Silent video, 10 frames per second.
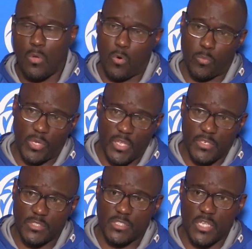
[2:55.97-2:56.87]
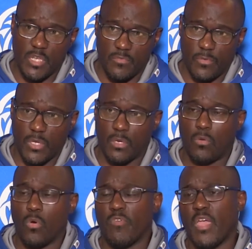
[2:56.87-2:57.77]
or played in the CFL
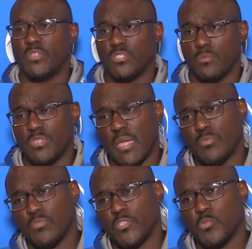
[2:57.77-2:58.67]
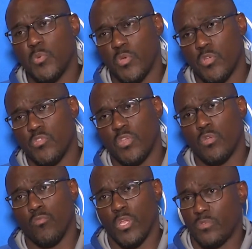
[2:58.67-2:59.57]
or have had some type of experience in
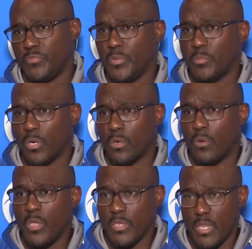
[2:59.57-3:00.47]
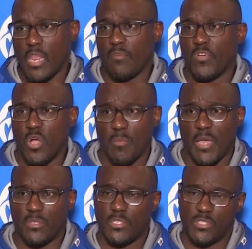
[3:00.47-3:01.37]
arena football that have come
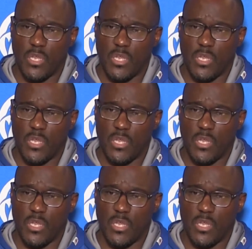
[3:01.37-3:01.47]
out in this